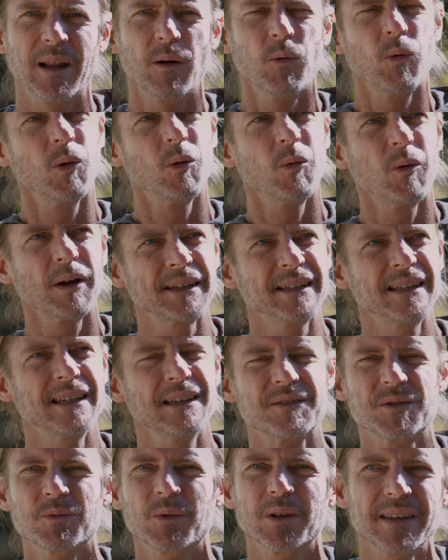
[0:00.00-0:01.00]
Well, what
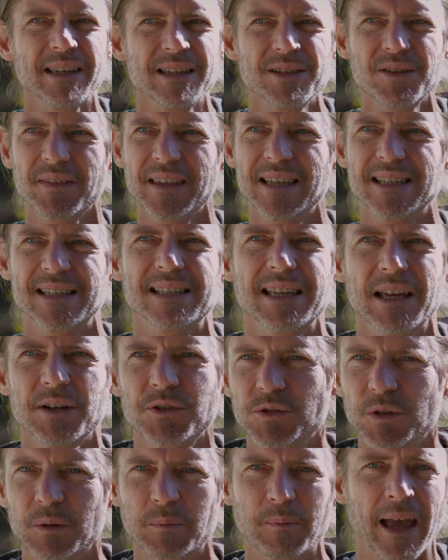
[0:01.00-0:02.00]
gives? Well, these are these
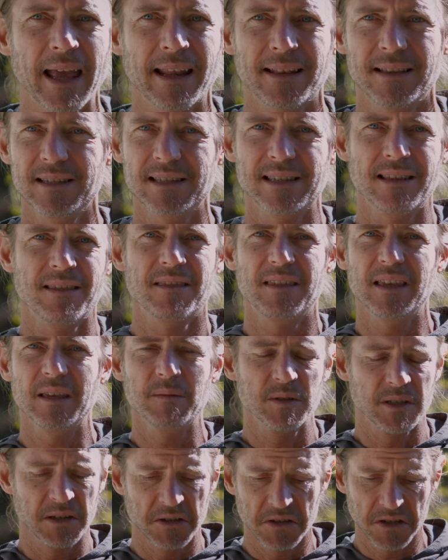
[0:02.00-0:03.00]
central patterns and
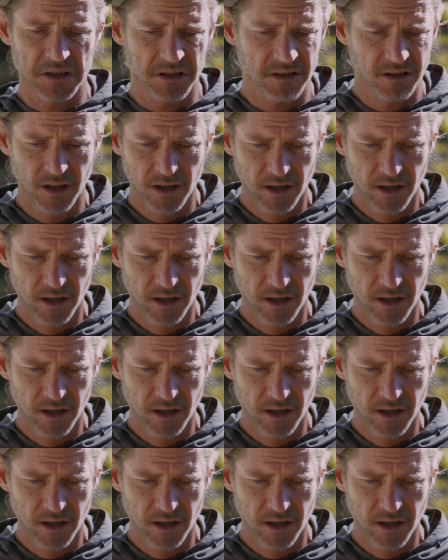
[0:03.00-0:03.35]
themes that just,